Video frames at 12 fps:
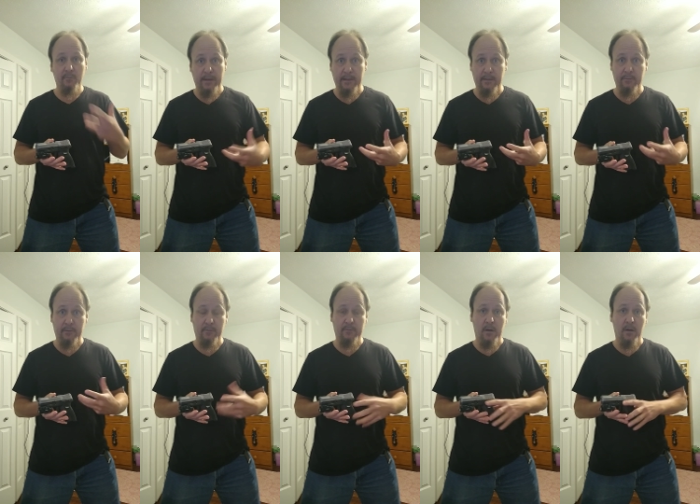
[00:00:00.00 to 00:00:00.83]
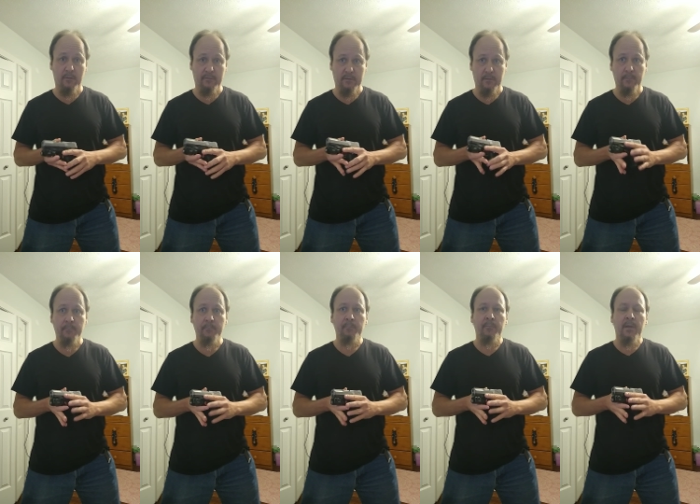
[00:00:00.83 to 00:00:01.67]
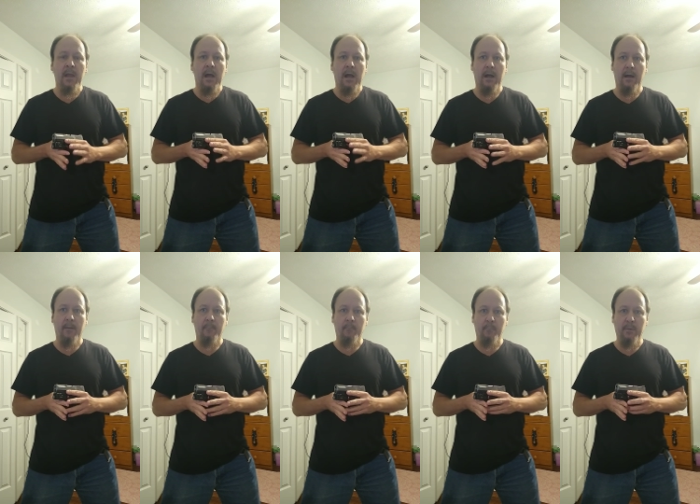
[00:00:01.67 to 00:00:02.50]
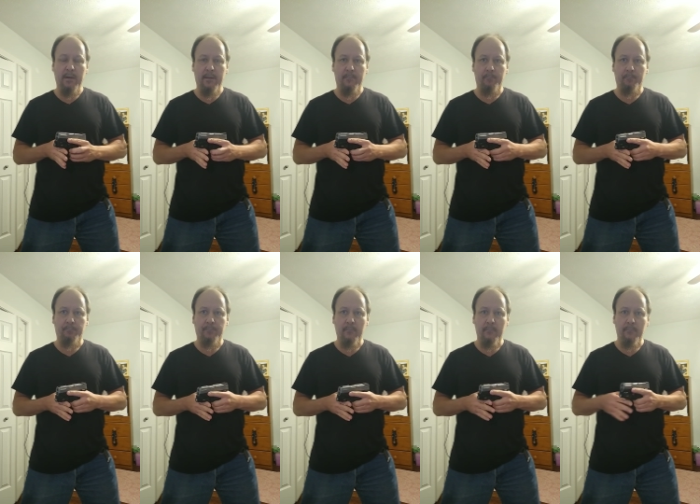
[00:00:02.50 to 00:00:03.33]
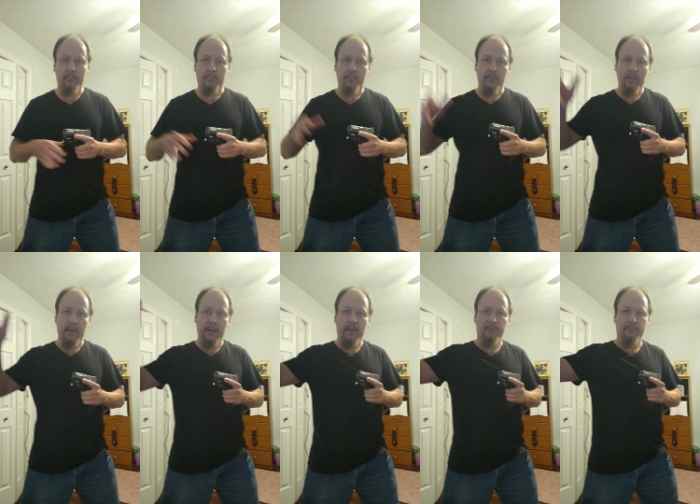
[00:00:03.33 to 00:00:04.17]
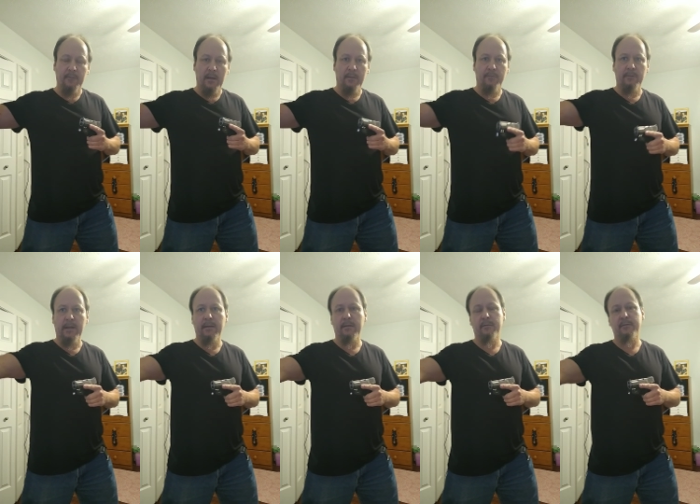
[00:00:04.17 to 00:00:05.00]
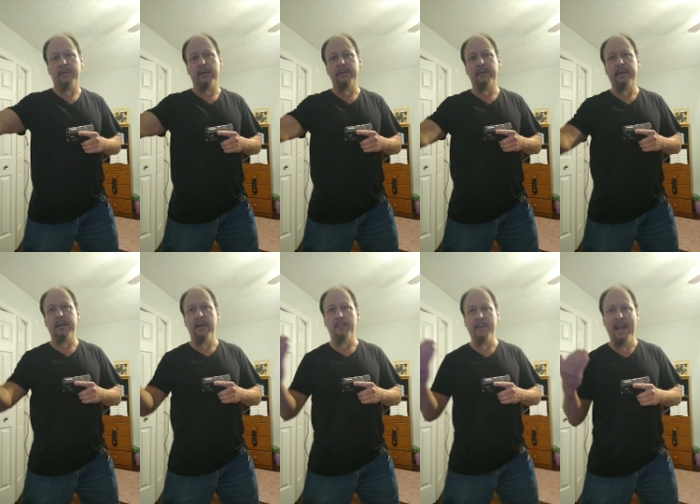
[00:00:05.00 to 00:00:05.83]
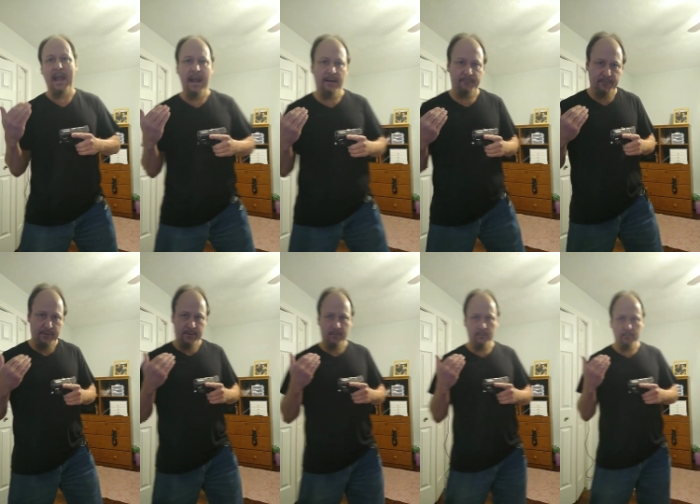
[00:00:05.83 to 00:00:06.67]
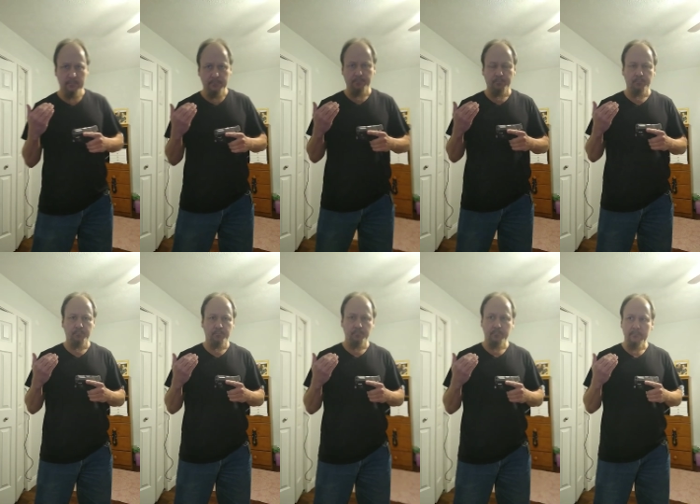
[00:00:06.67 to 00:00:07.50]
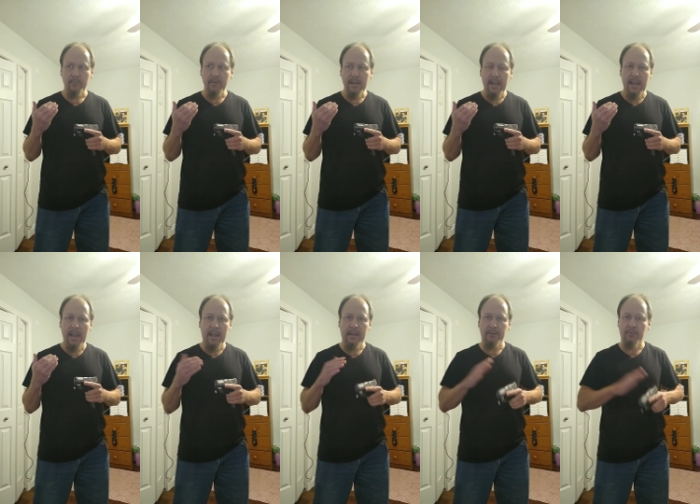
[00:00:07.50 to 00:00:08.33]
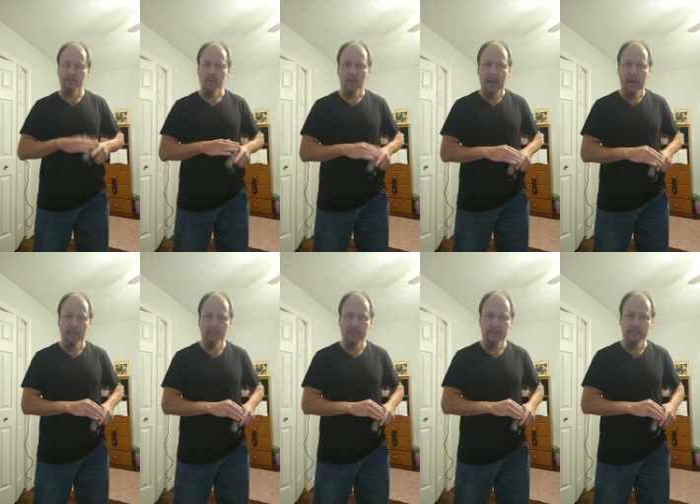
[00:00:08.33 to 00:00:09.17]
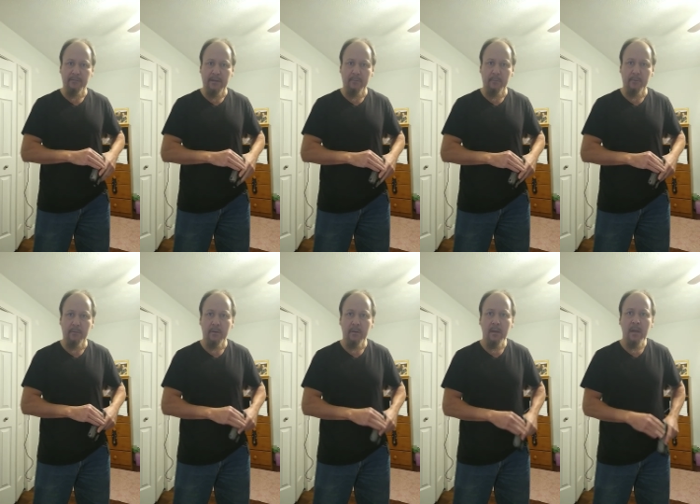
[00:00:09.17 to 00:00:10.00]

greatly reduced also. But if a threat is suddenly coming after you and you don't have one in the chamber,